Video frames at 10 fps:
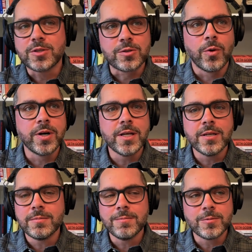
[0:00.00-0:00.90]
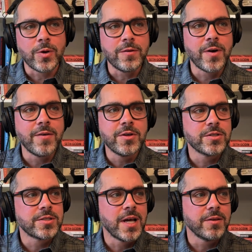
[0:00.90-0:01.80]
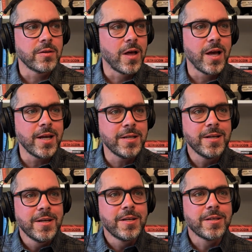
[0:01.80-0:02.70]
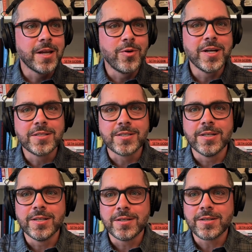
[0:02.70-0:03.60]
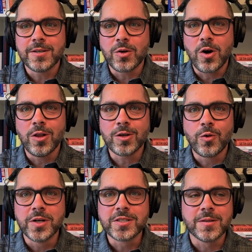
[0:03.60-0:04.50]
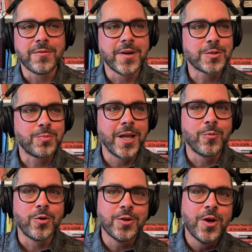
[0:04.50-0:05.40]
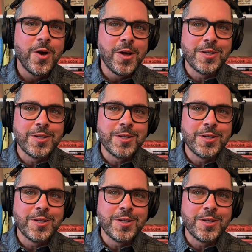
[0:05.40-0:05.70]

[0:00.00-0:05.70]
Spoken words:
20, 25 years down the line, getting ready to, call it quits in the financial planning world,